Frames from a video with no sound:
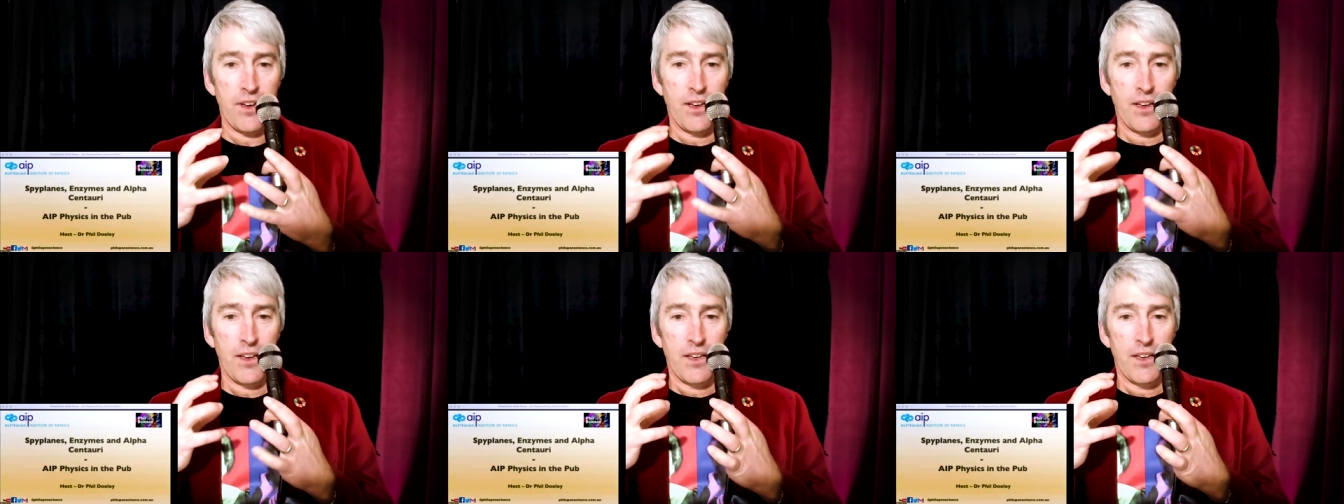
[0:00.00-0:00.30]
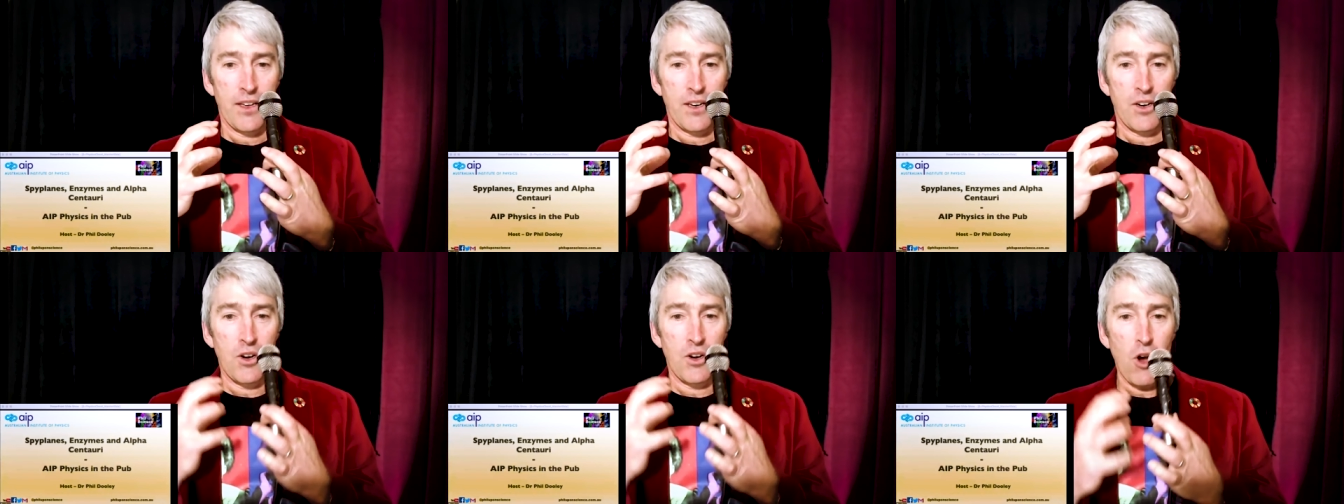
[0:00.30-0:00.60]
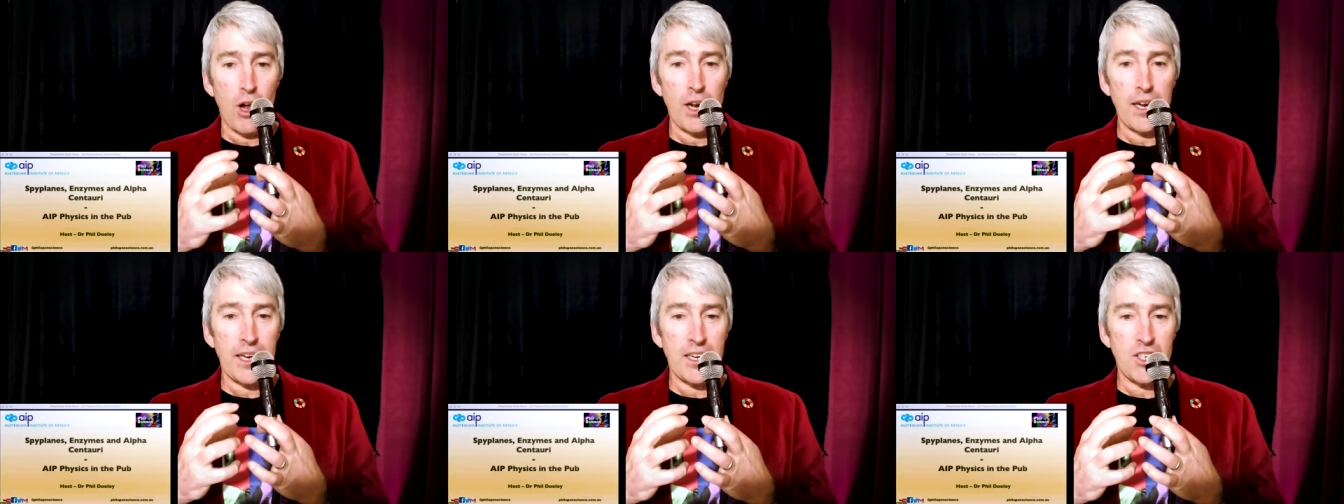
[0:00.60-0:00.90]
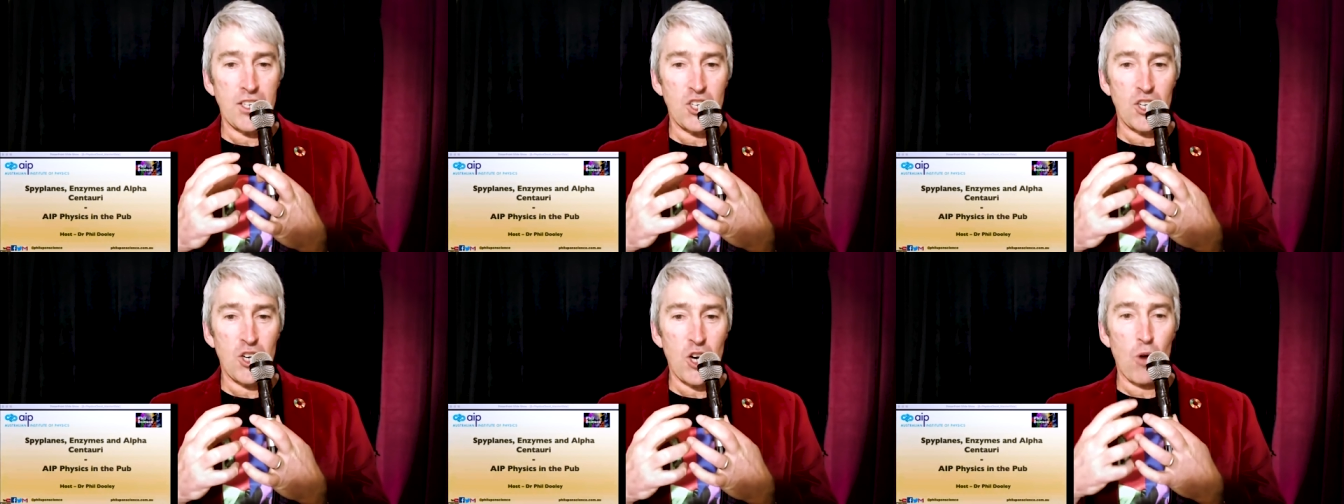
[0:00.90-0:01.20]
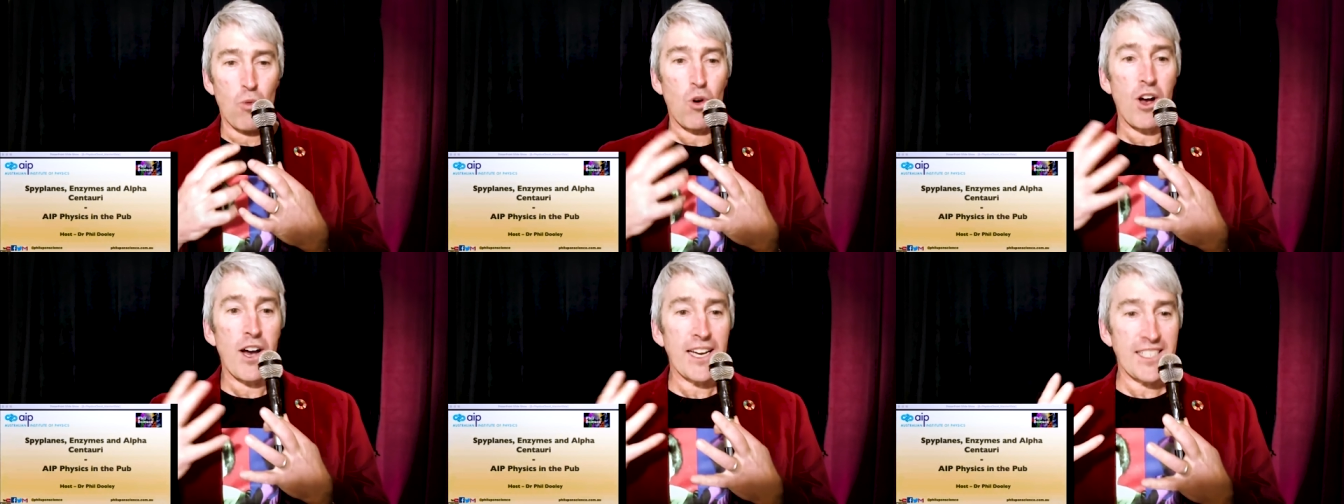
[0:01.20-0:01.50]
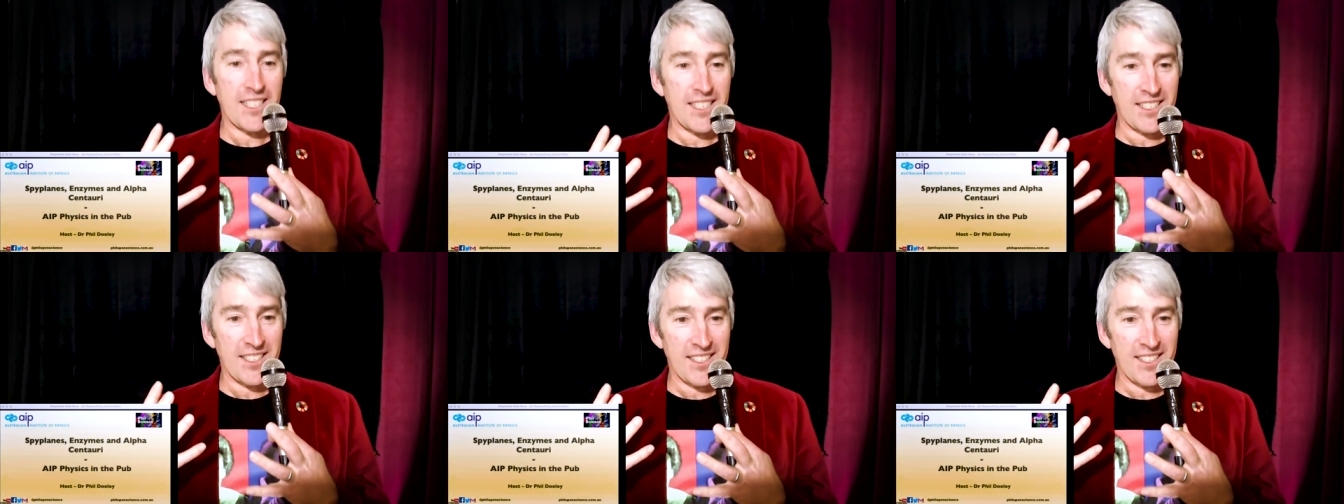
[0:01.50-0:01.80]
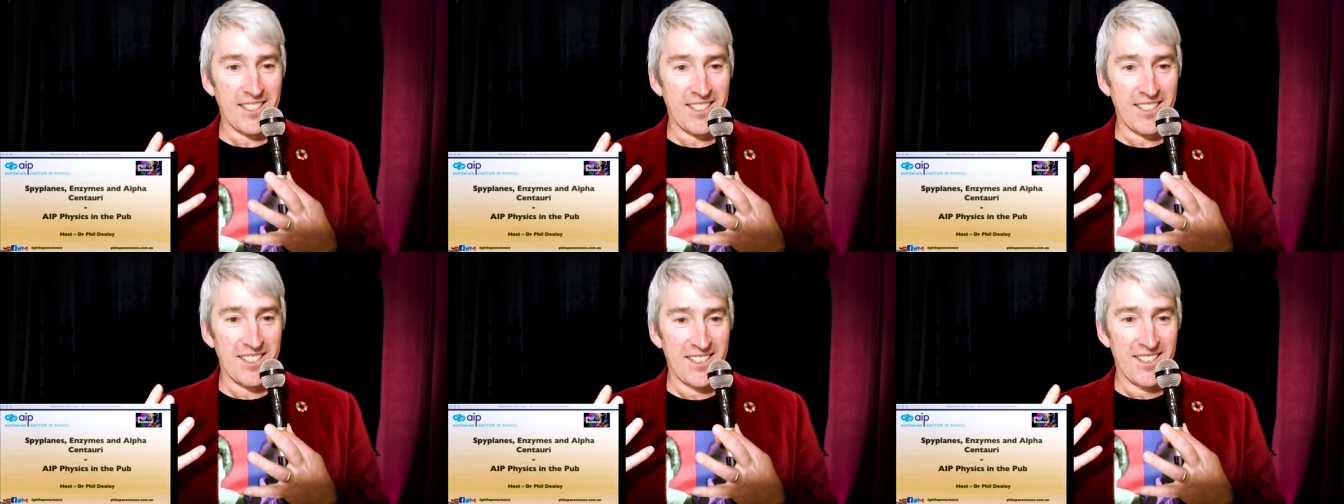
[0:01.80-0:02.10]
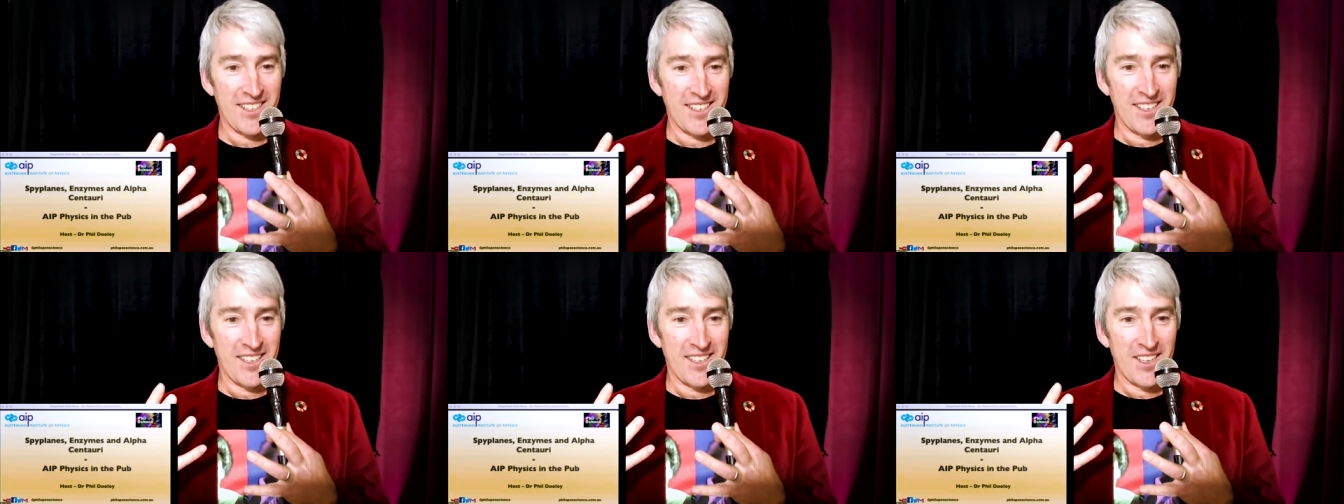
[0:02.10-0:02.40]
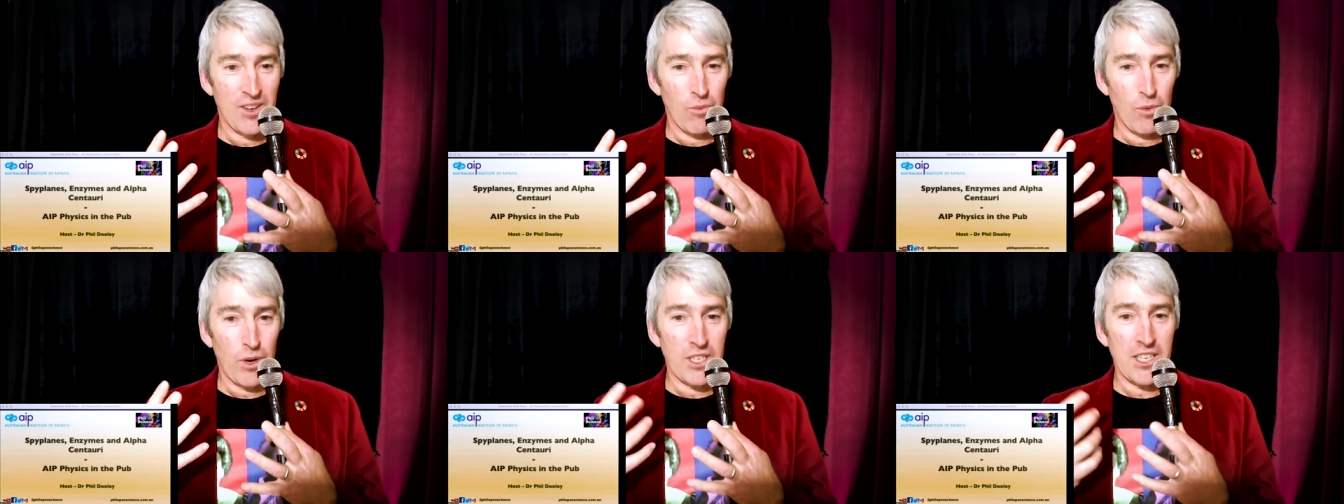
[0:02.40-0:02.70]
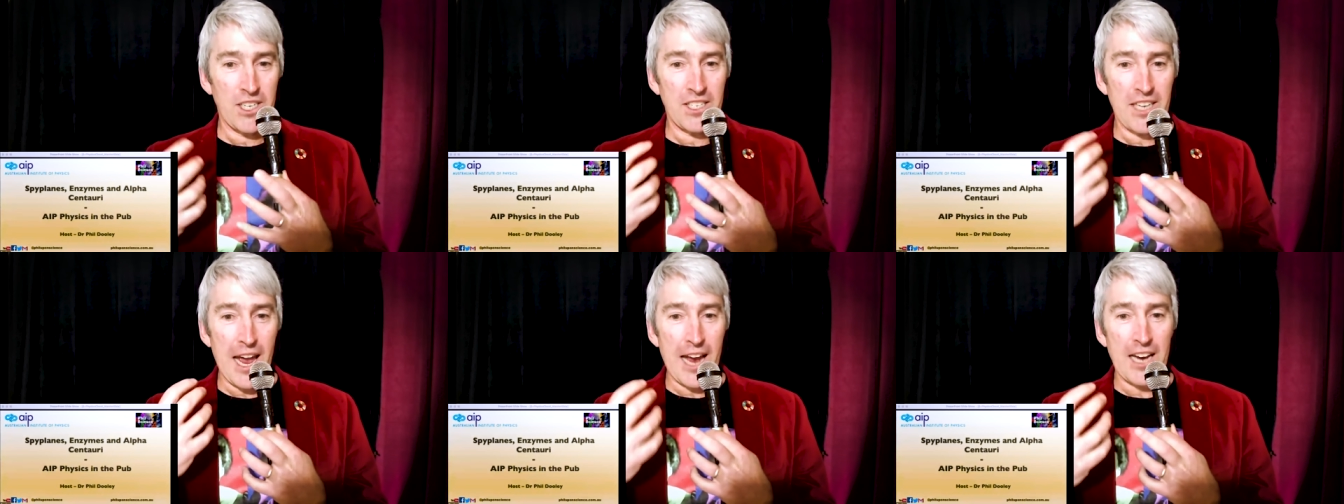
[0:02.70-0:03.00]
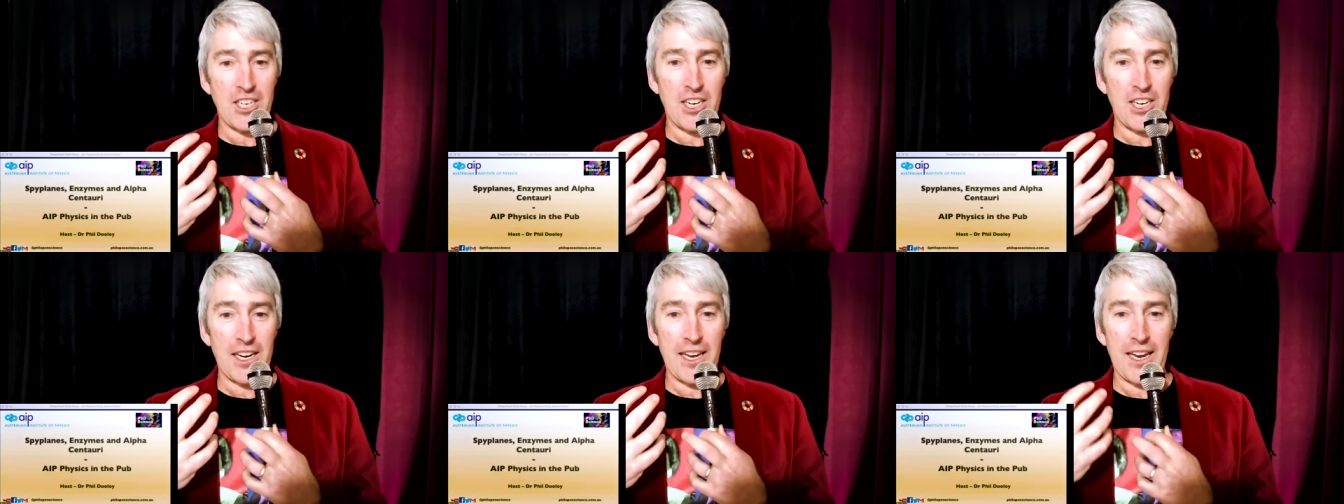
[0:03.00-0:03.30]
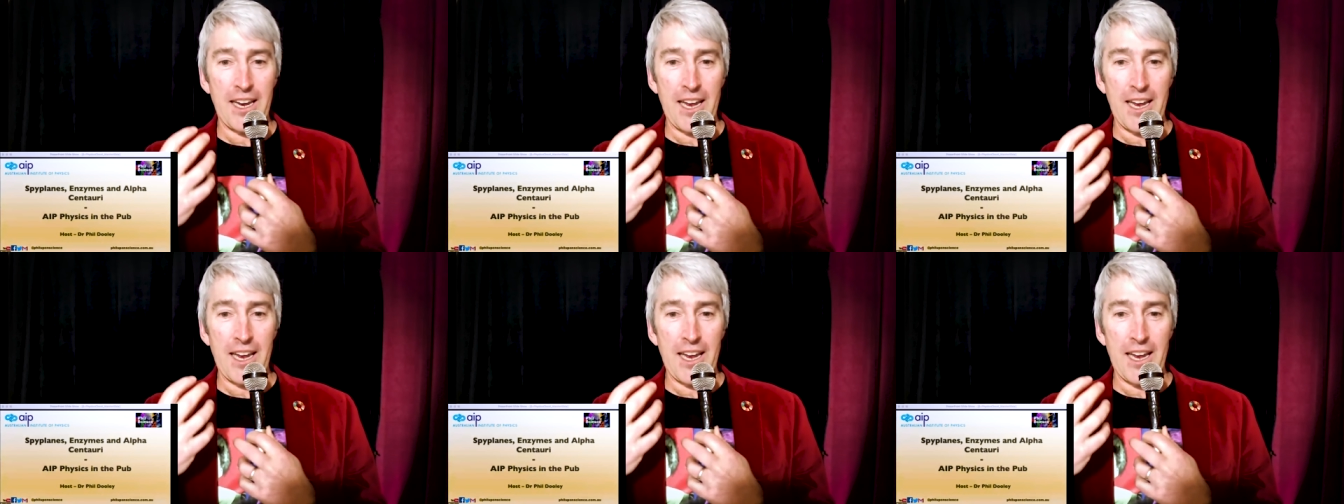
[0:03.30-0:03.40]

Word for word: knowledge arises, which is actually